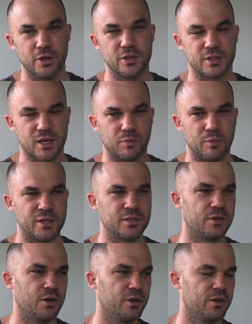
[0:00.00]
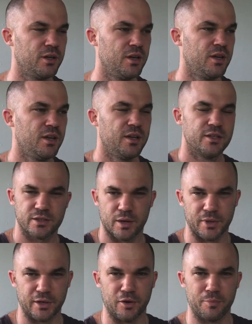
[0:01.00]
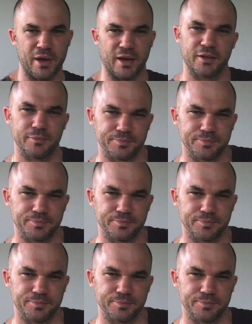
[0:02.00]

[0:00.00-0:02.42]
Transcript: Coast a couple of weeks ago, so I better go pack.